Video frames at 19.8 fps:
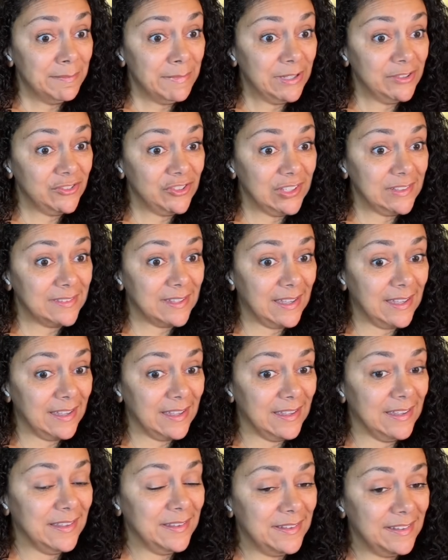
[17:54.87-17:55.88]

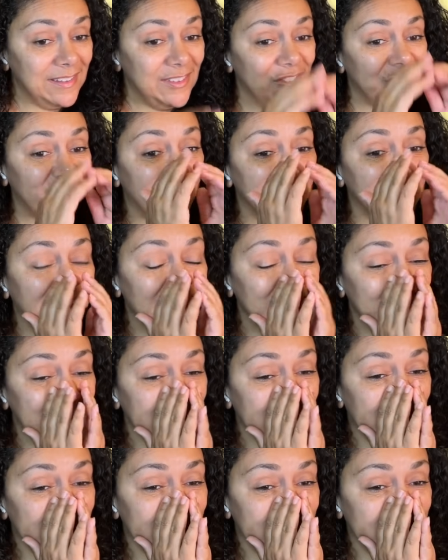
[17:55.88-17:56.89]
Maldita. Shantae, you
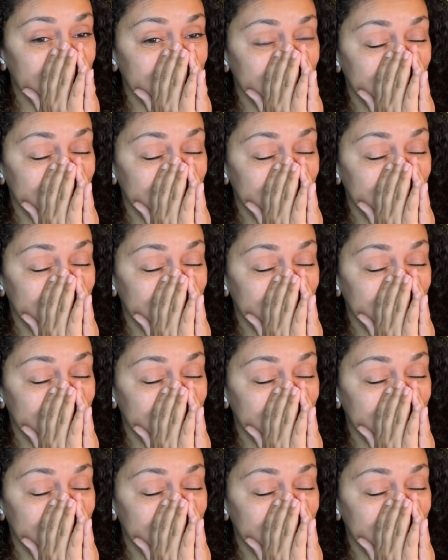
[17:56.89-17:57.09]
stay.